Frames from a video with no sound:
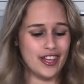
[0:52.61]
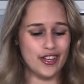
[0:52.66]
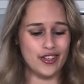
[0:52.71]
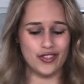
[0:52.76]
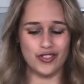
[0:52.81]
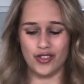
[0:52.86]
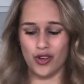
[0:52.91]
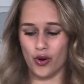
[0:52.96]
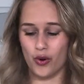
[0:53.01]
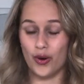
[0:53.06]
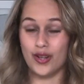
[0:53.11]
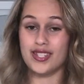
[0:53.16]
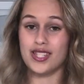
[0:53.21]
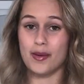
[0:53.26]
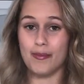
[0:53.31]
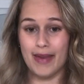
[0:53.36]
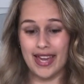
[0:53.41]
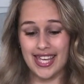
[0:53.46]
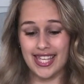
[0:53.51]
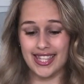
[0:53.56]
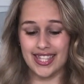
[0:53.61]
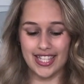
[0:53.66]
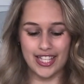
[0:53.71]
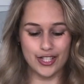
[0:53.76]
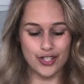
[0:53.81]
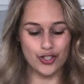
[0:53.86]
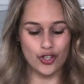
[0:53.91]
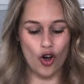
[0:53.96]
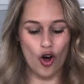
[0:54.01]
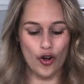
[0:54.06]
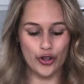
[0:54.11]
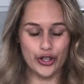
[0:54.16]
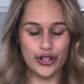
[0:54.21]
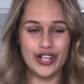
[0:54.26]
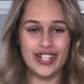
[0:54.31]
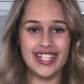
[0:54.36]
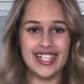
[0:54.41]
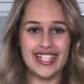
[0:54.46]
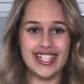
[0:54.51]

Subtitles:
So to make this, all you're gonna